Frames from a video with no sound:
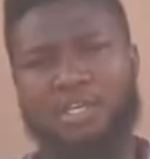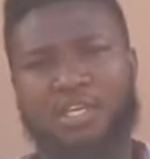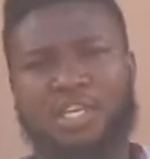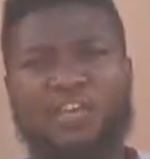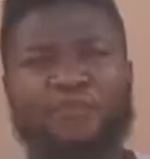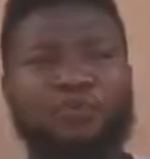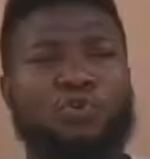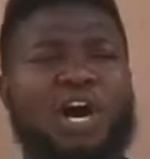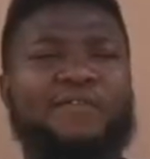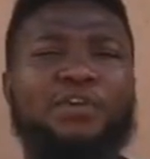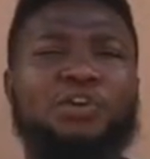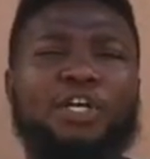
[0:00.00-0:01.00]
If you
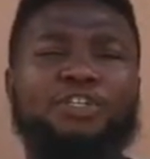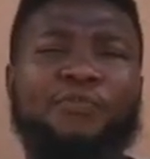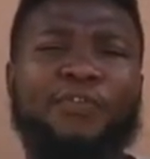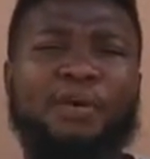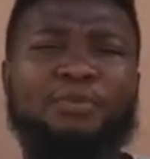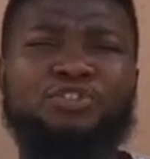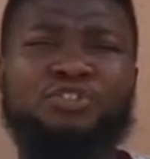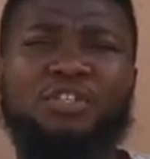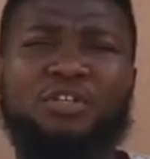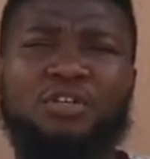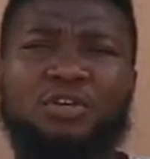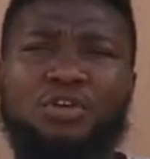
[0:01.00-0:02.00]
have the knowledge of chemistry,
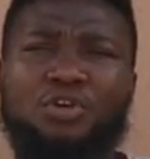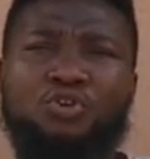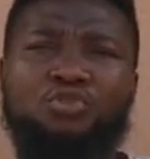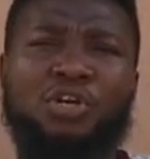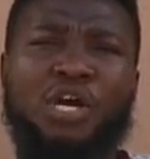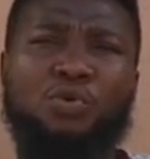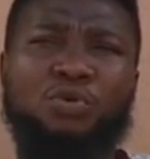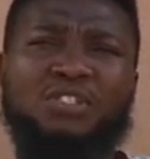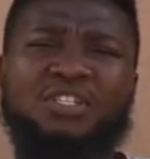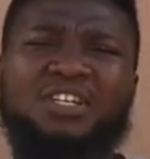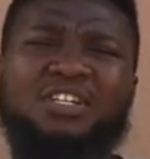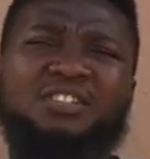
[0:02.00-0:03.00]
you can what?
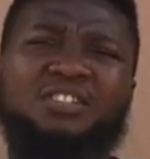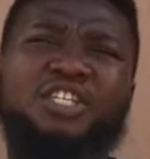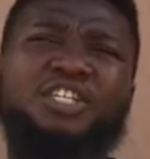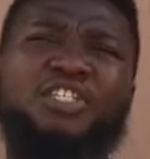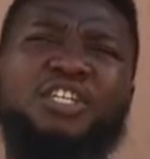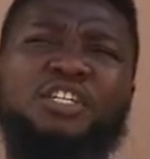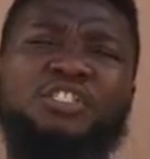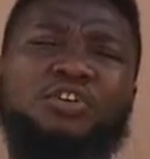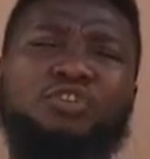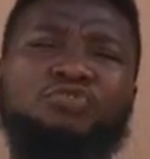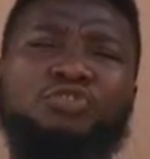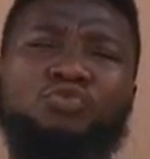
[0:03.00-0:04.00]
Teach in a
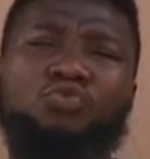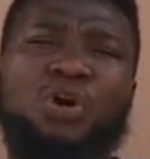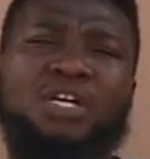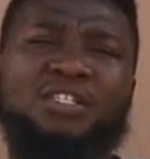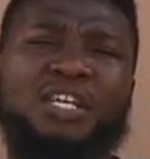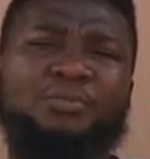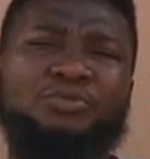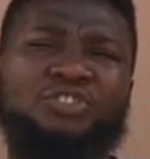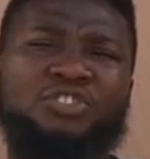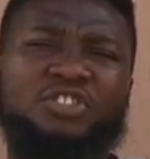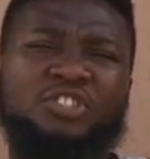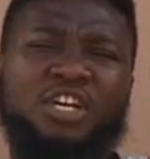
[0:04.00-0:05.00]
secondary school as a chemistry
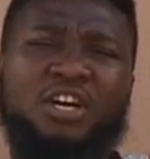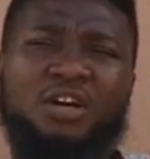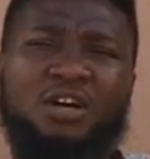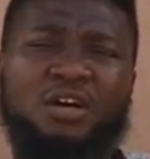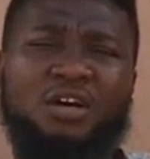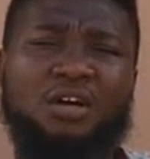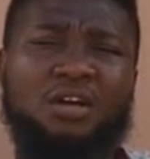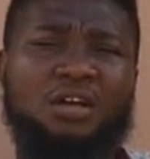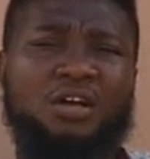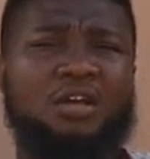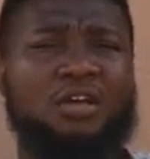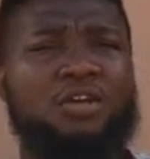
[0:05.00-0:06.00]
teacher.
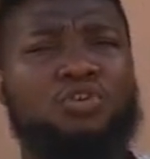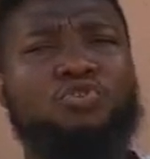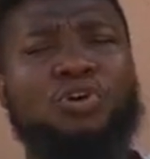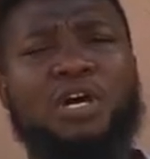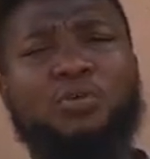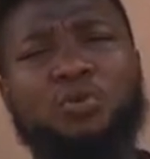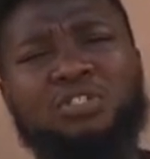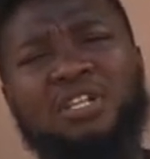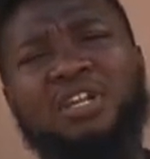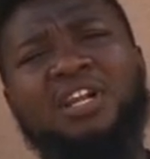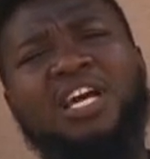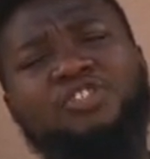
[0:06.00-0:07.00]
You can what?
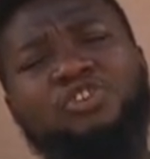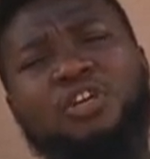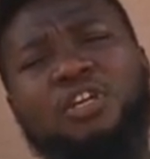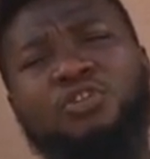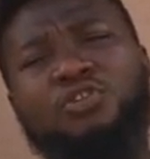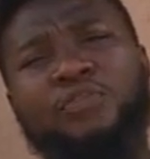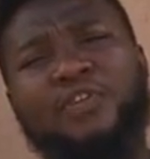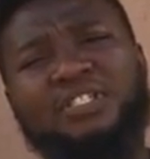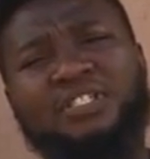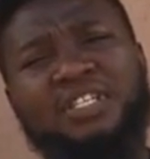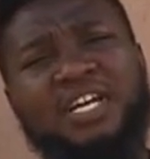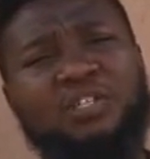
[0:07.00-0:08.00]
Lecture in a
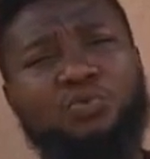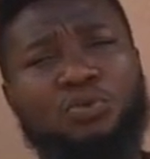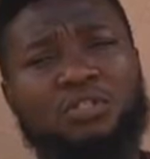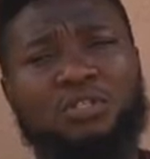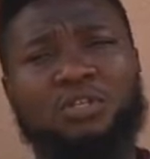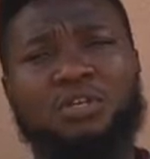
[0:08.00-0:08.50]
university as what?